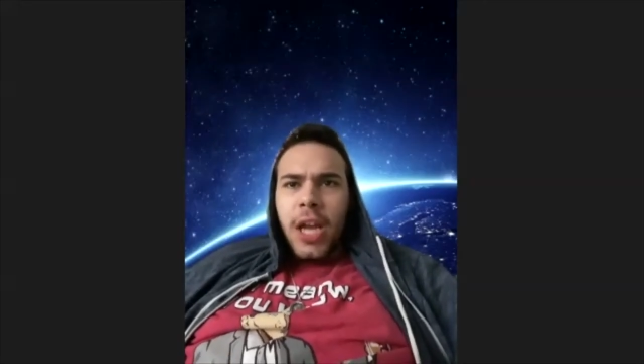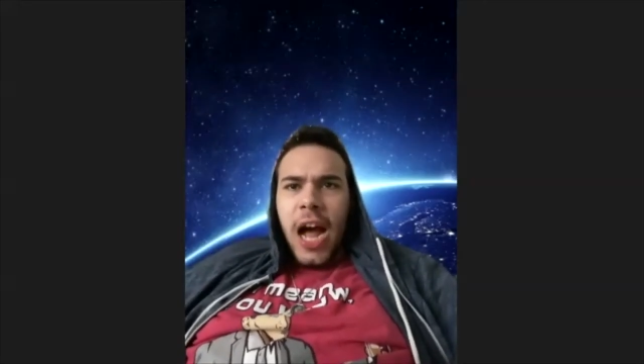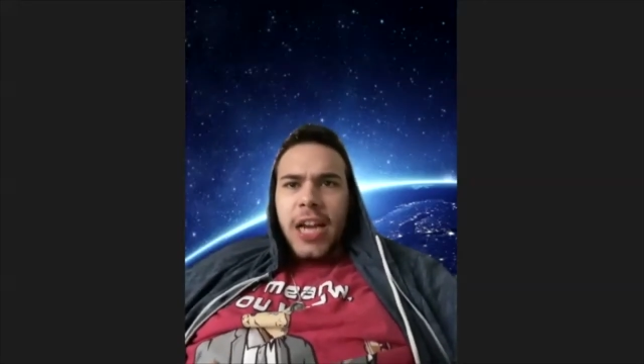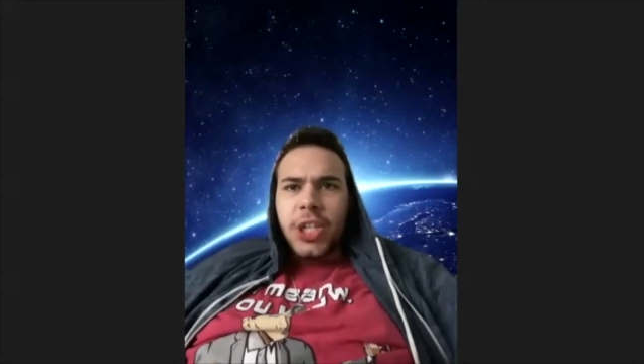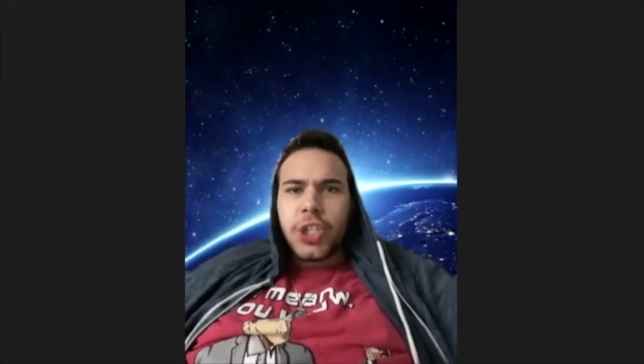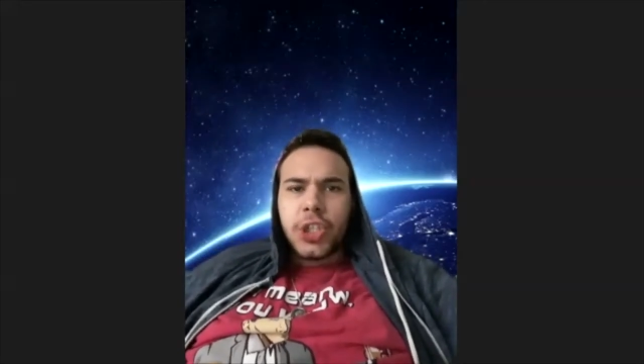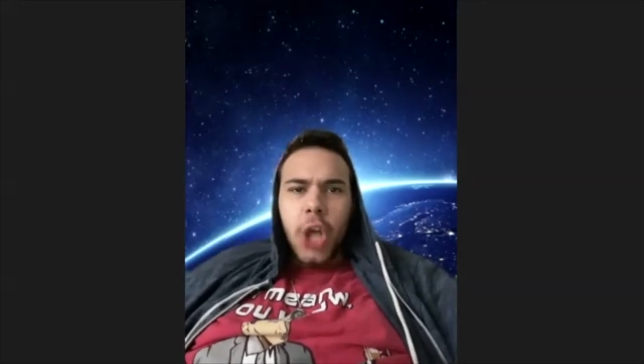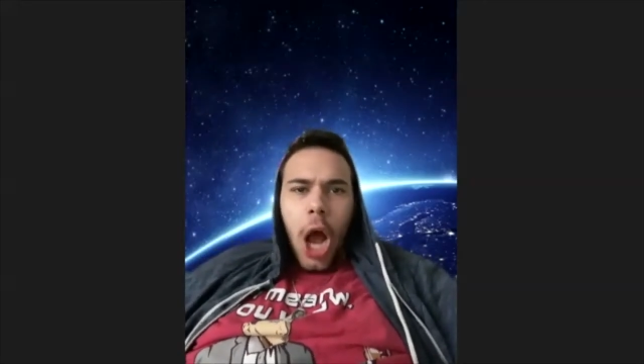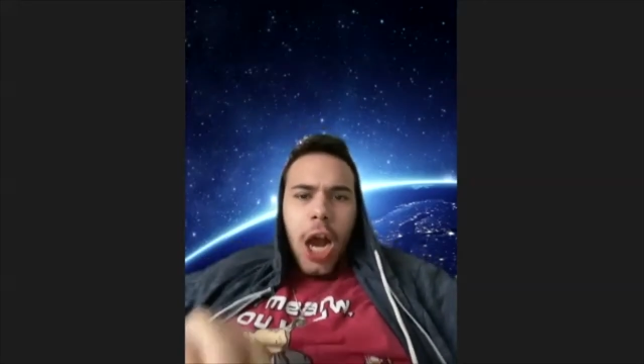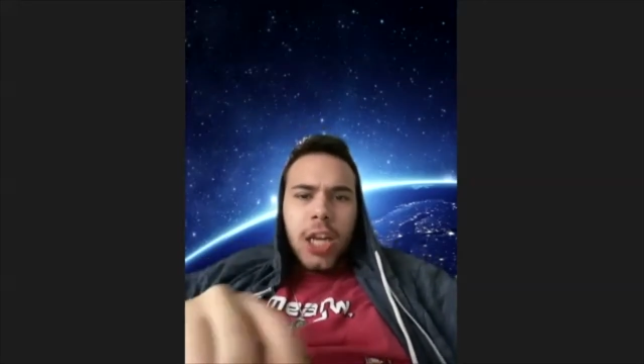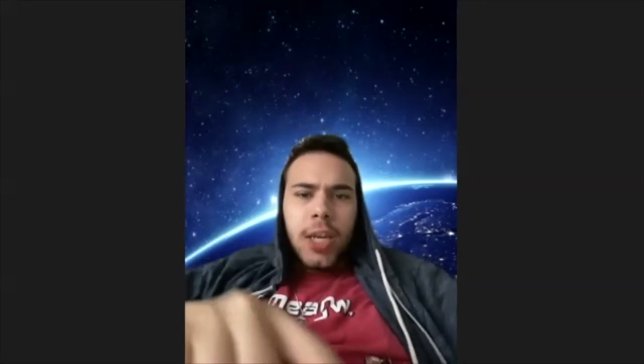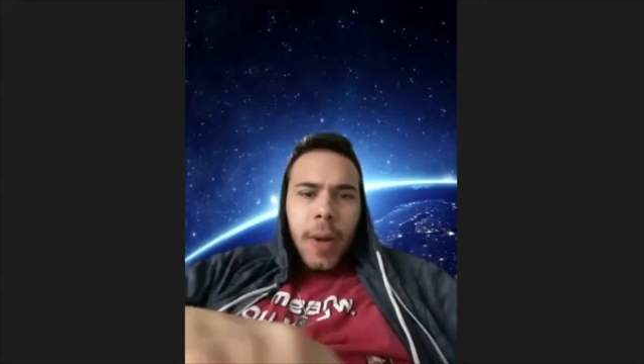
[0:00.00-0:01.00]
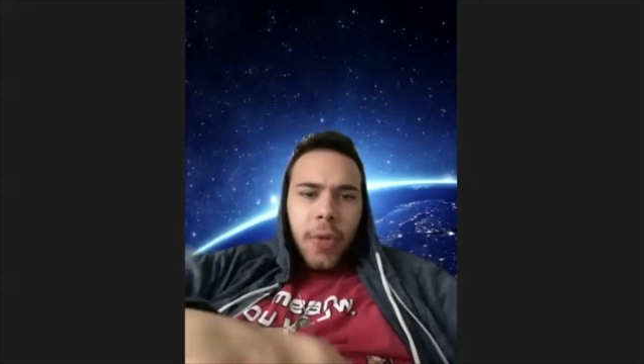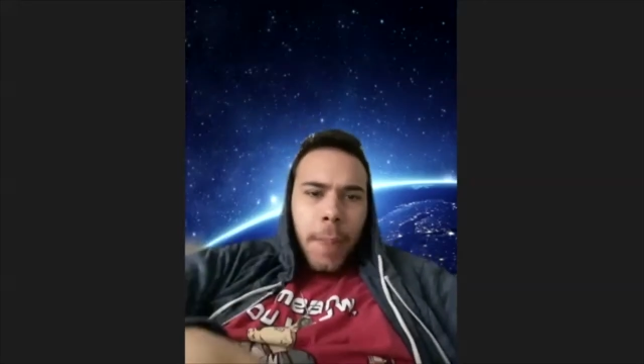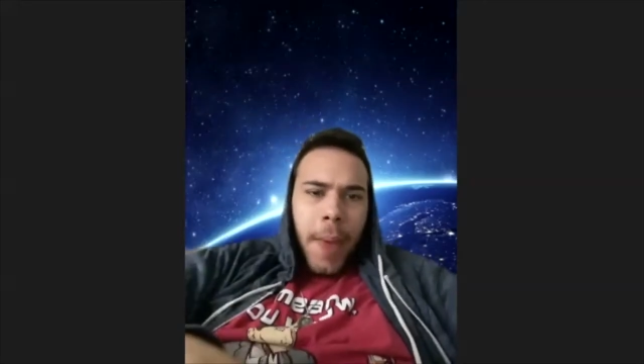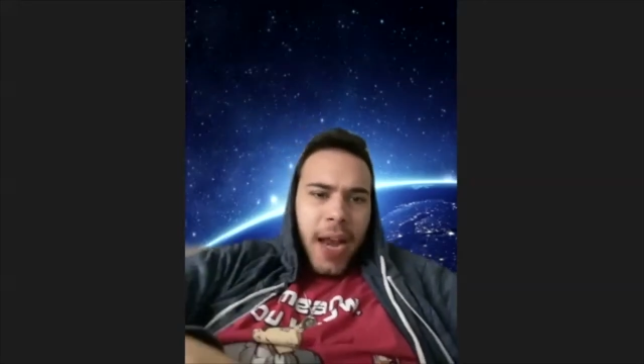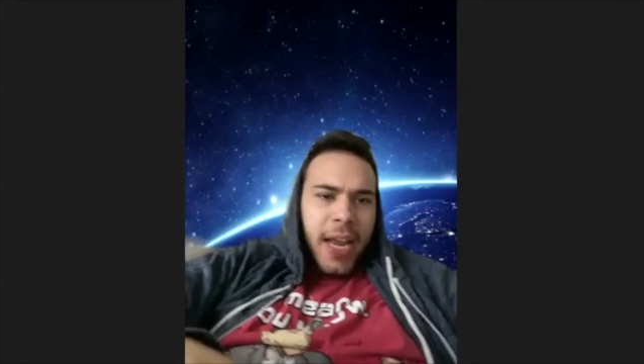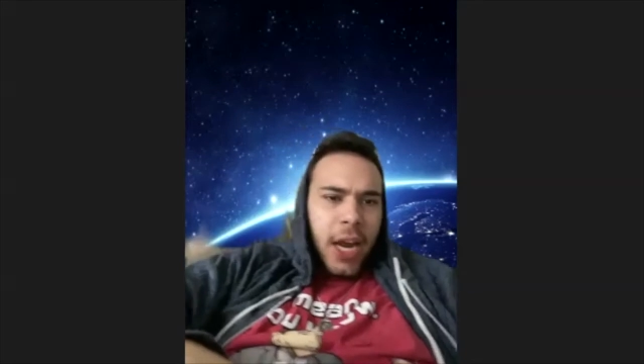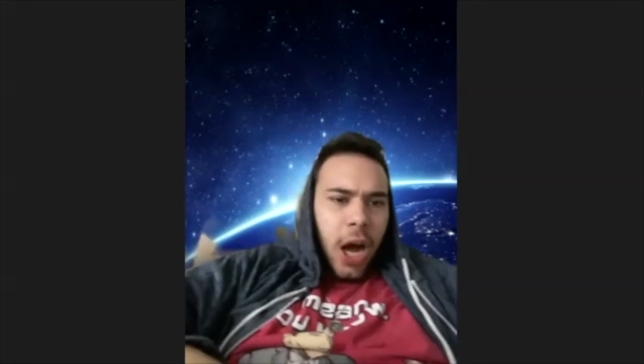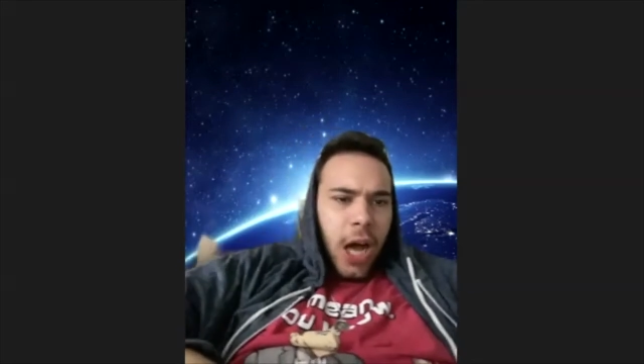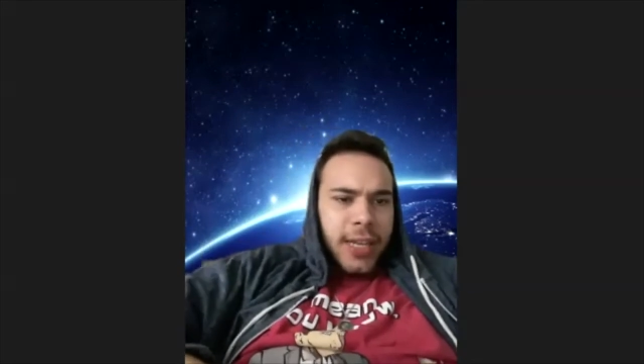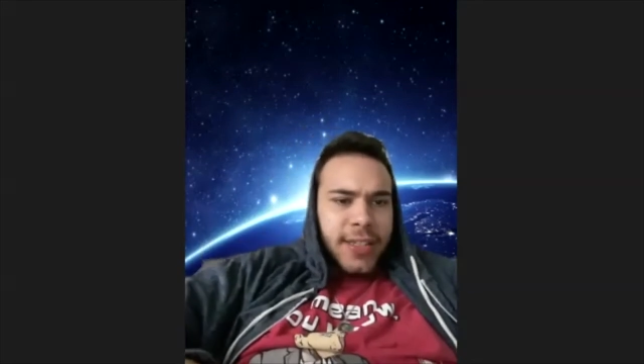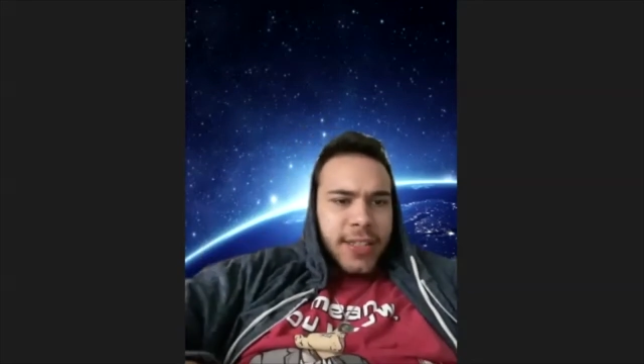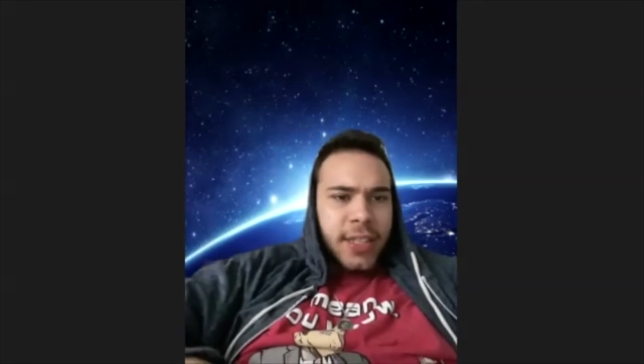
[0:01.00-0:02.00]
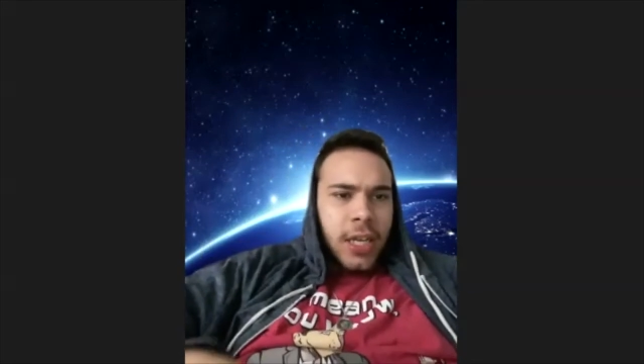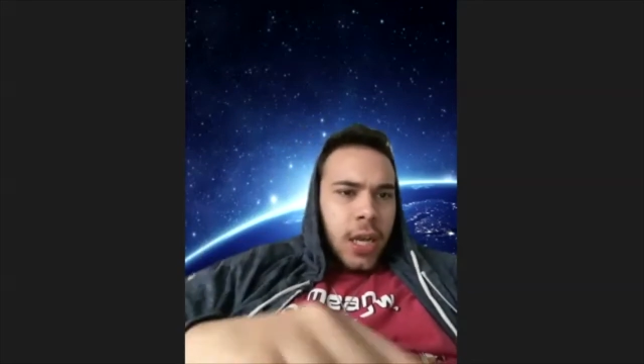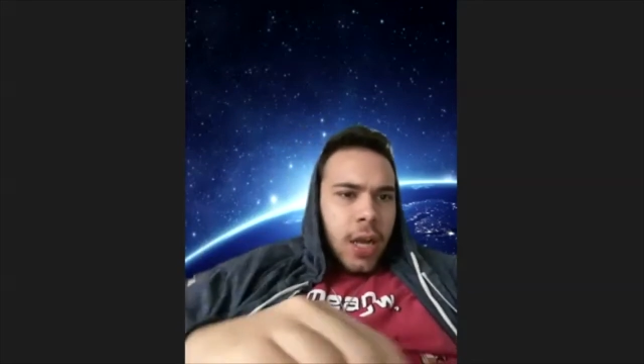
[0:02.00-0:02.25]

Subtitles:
kind of shocked about the betting odds.